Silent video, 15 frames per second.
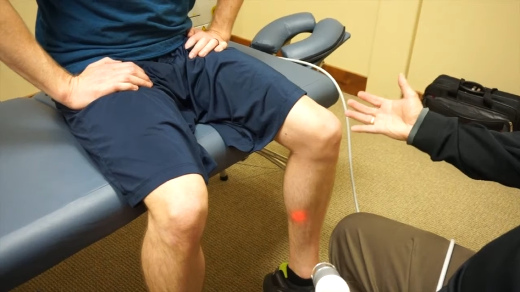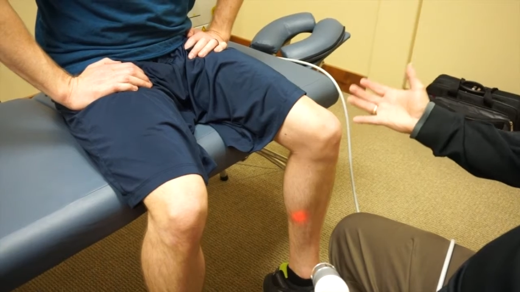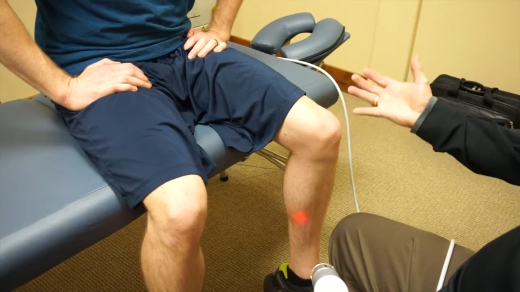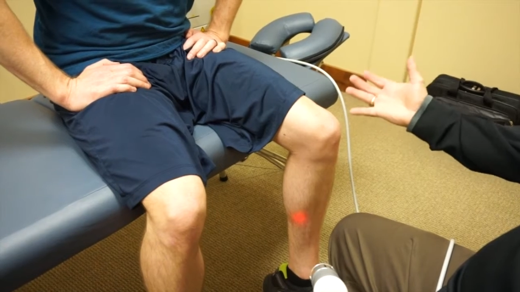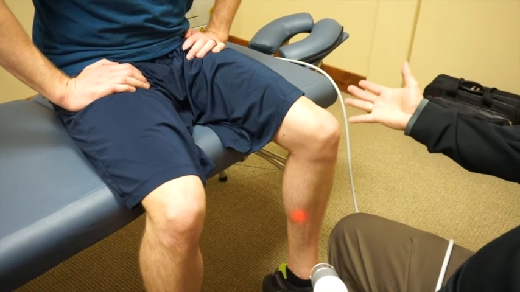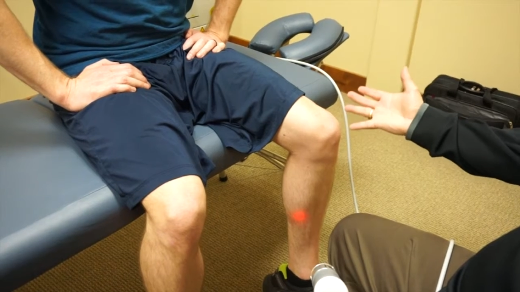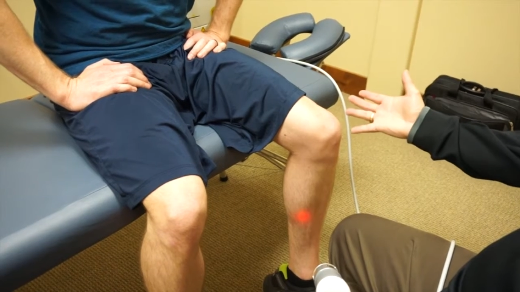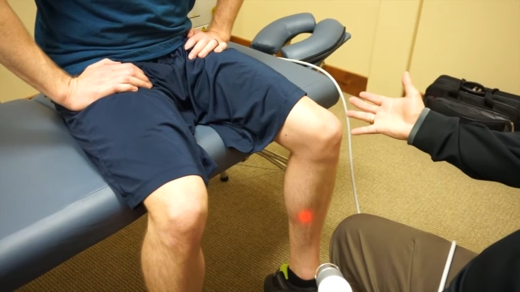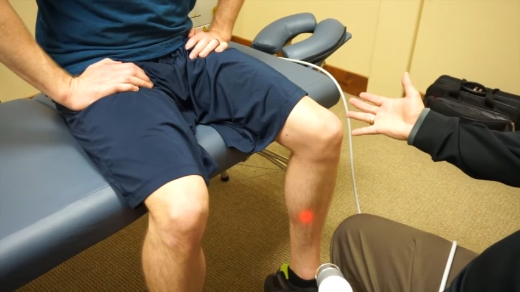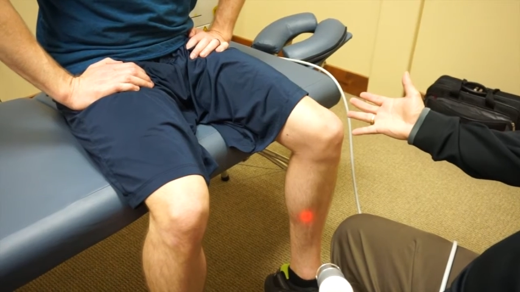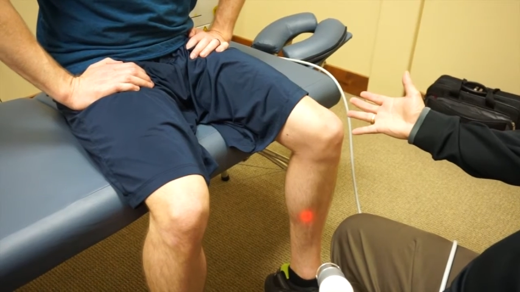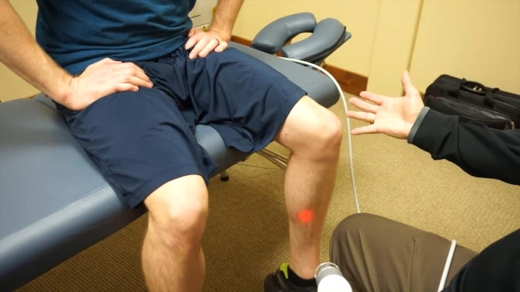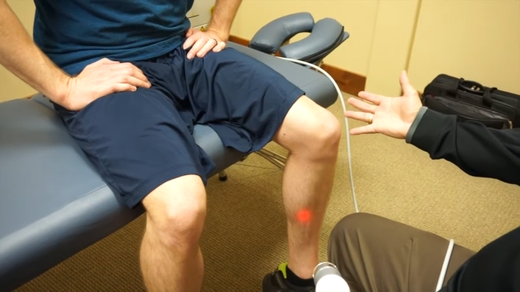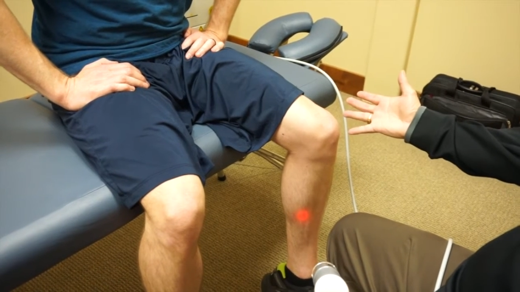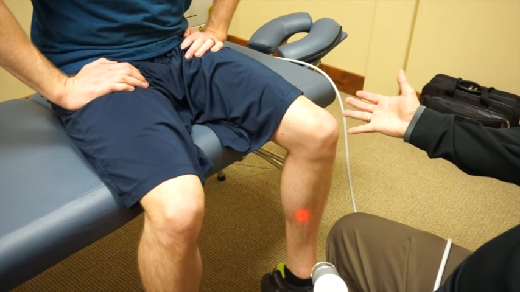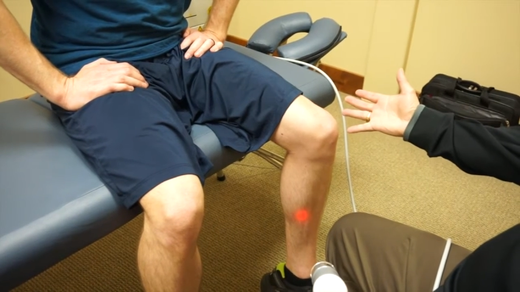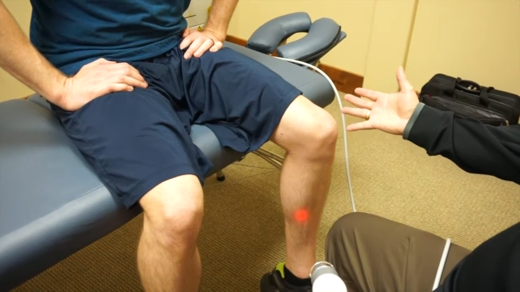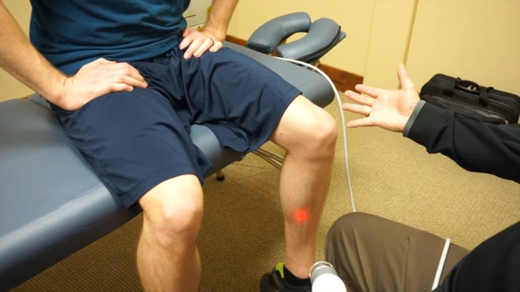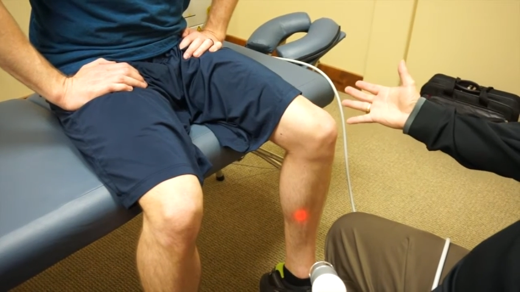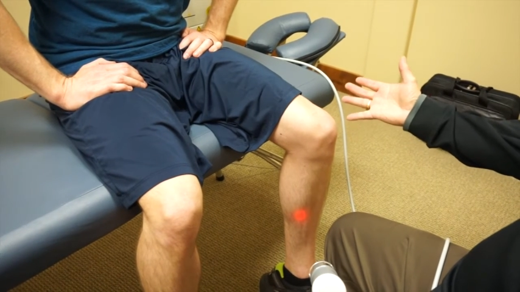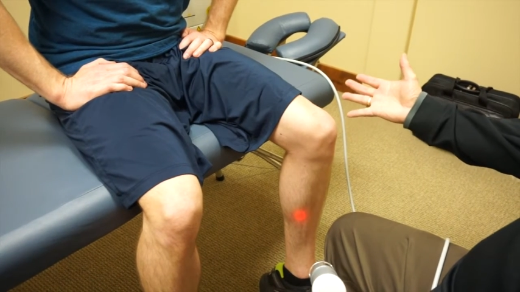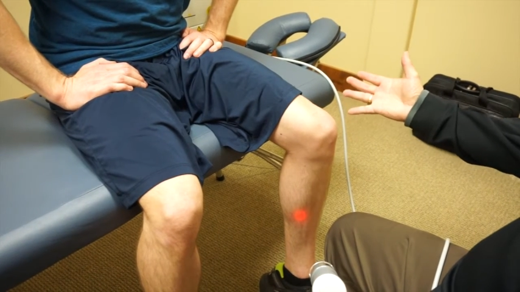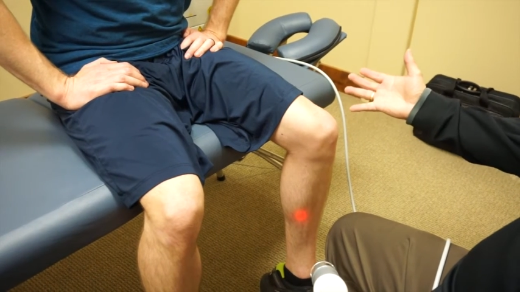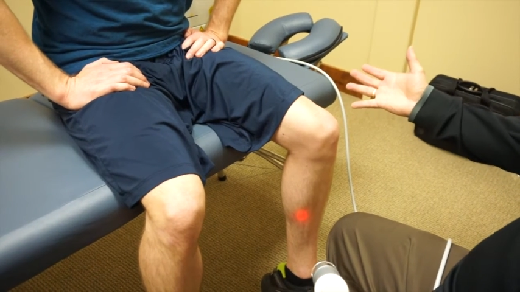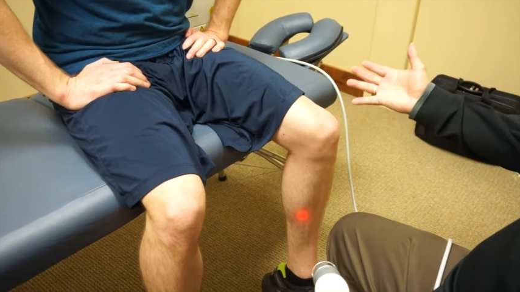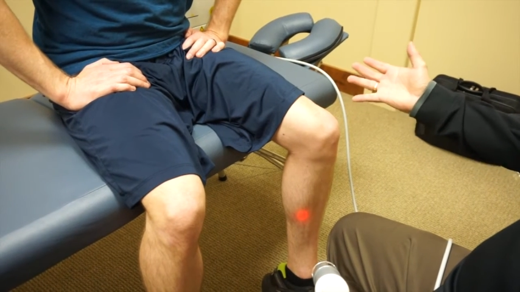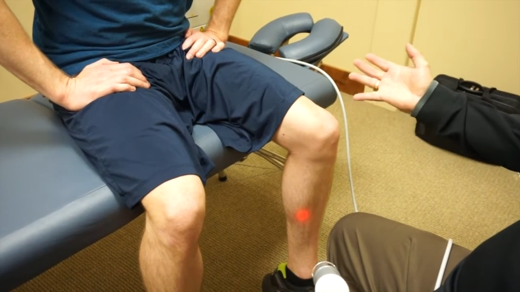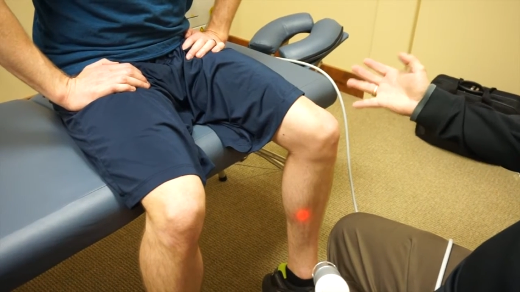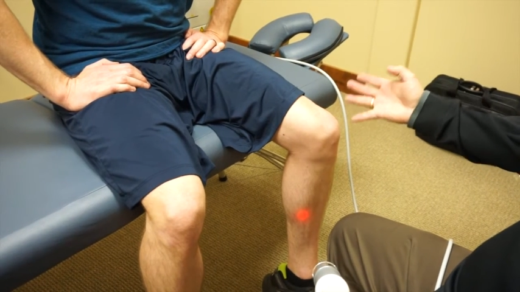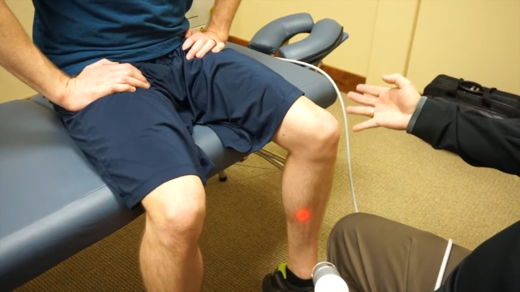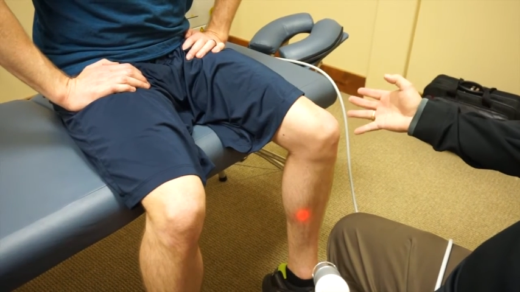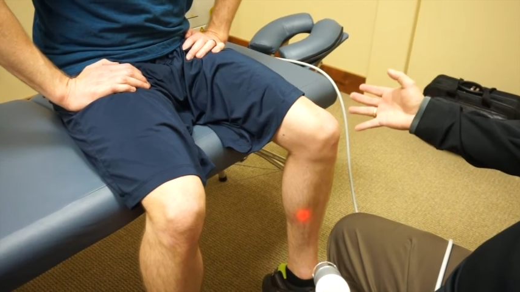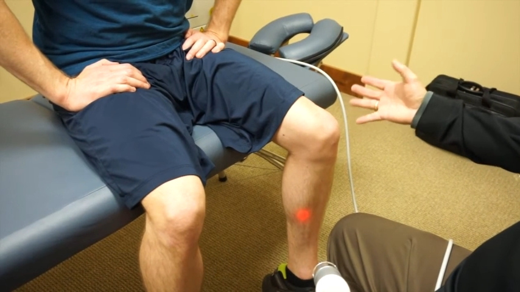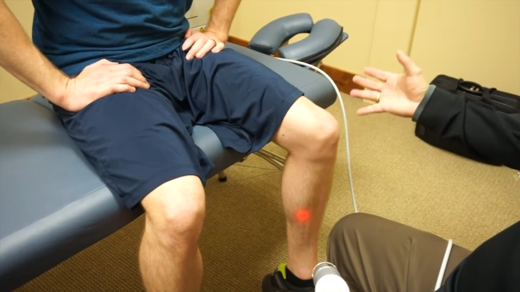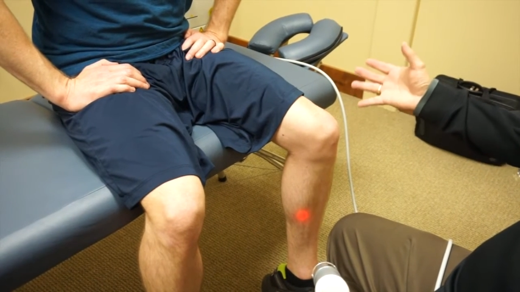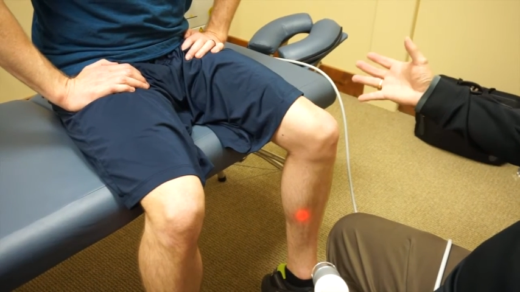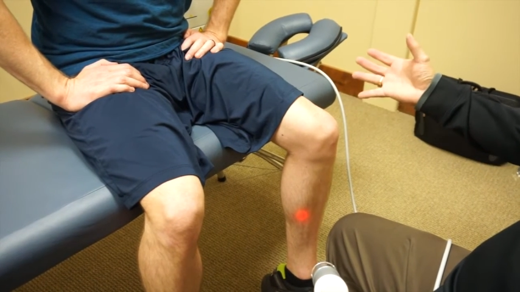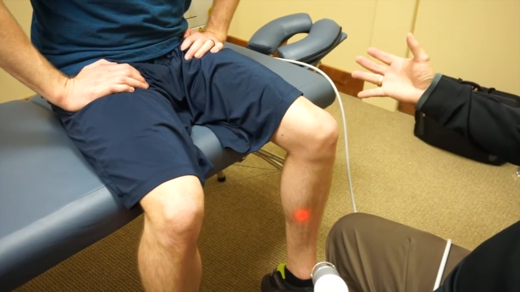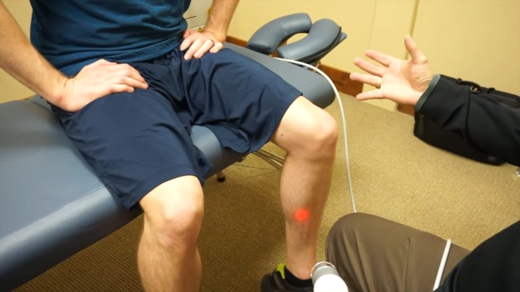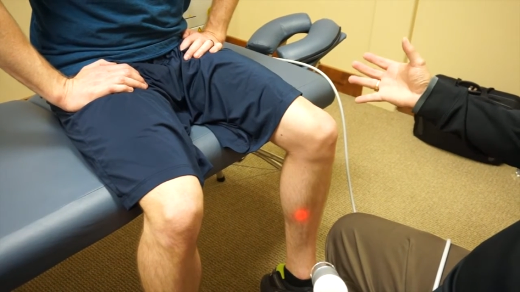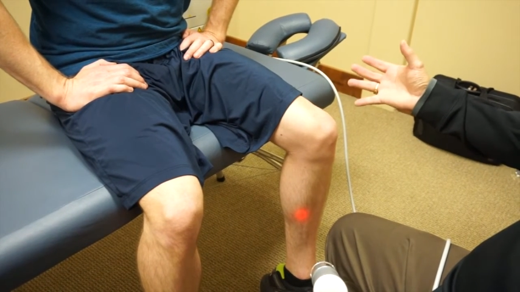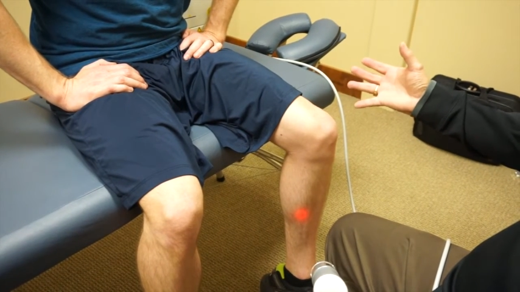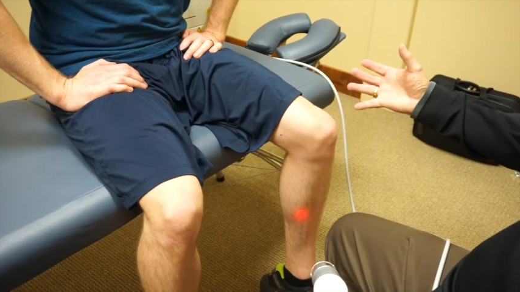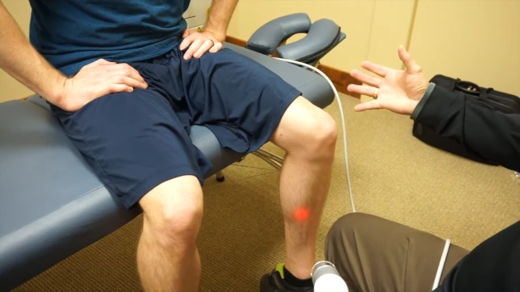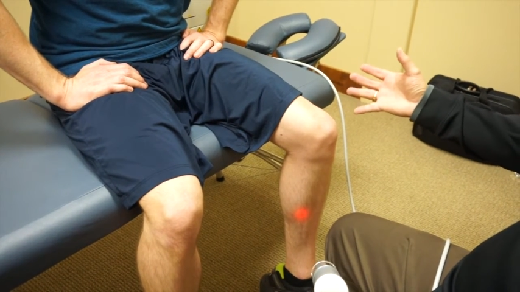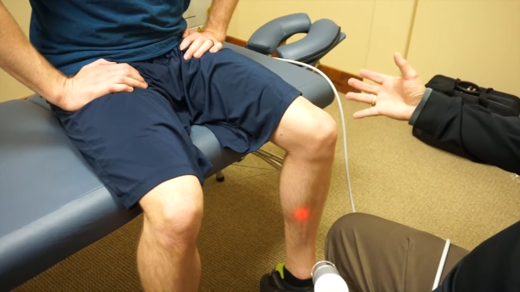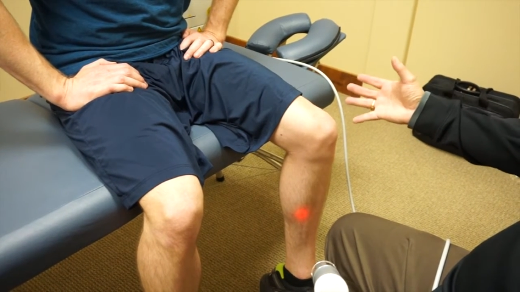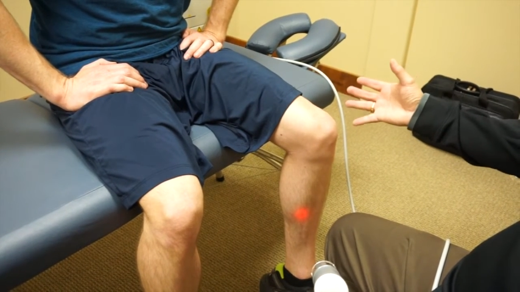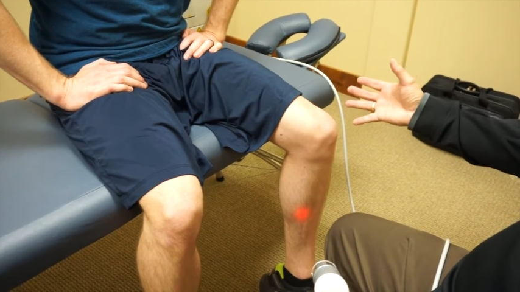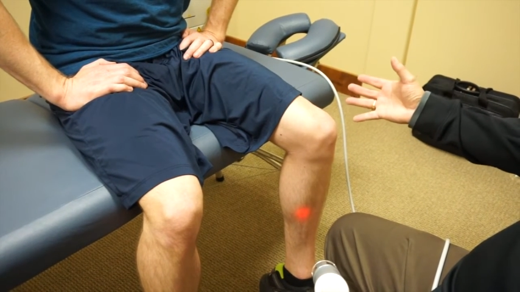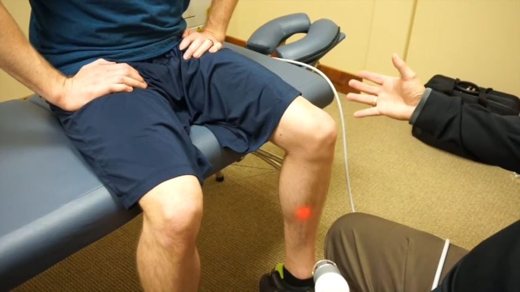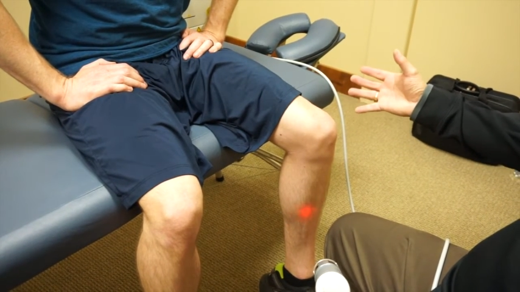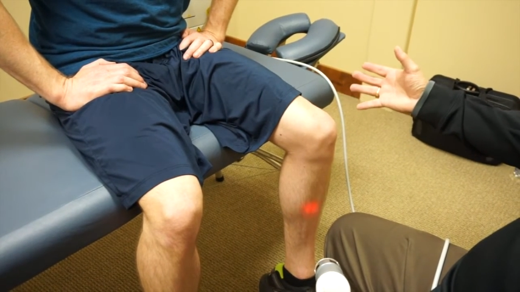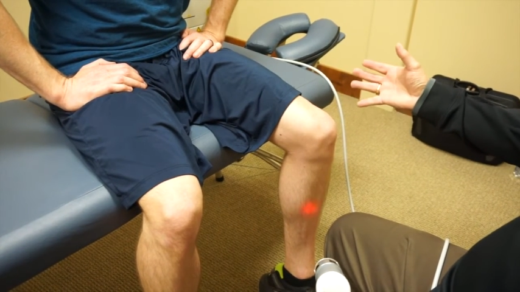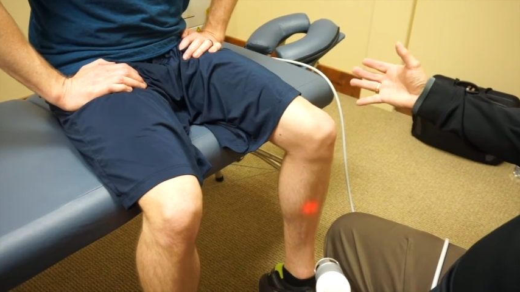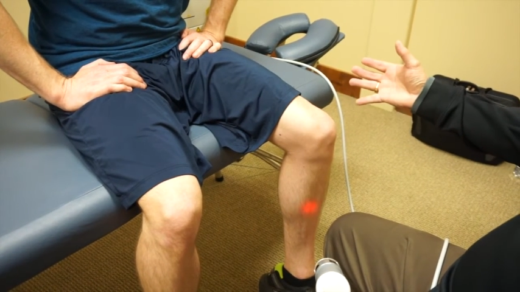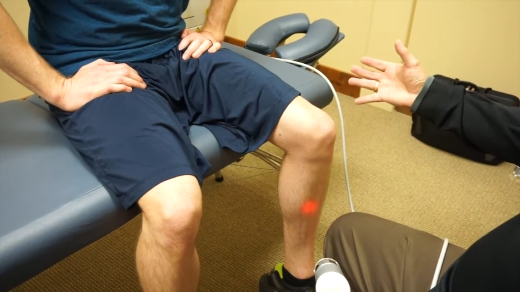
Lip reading: No face is visible, so there are no lips to read.